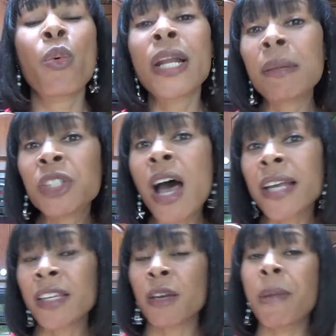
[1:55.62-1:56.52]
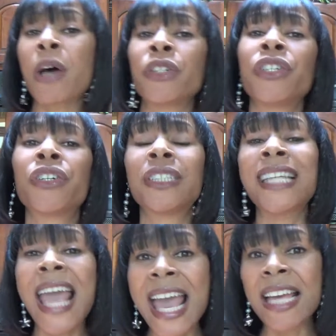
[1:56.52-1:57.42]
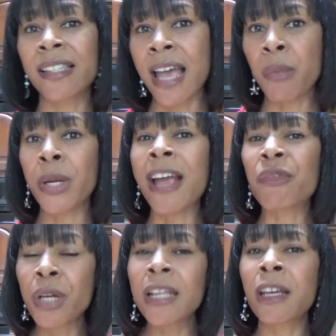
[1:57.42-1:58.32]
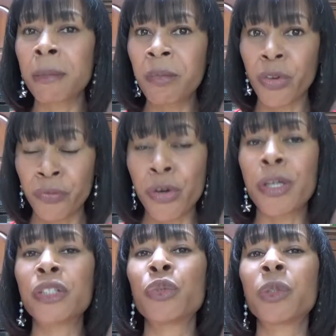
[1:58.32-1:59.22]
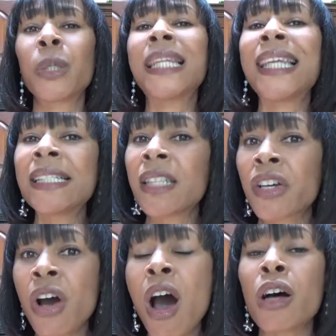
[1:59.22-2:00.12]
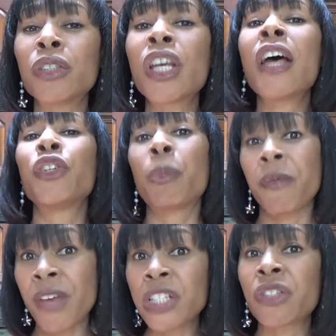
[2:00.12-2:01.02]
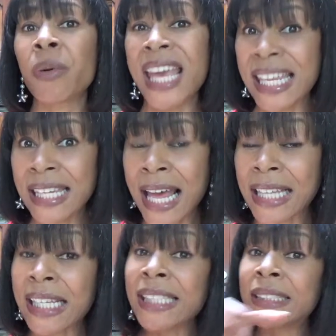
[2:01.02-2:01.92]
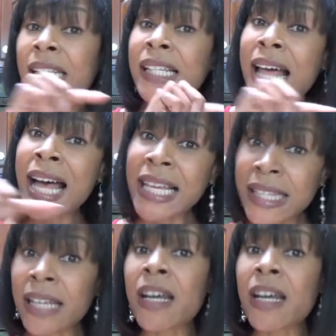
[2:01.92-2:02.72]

When I'm talking about your tagline, what I really am referring to is what LinkedIn calls your professional headline. It's the line that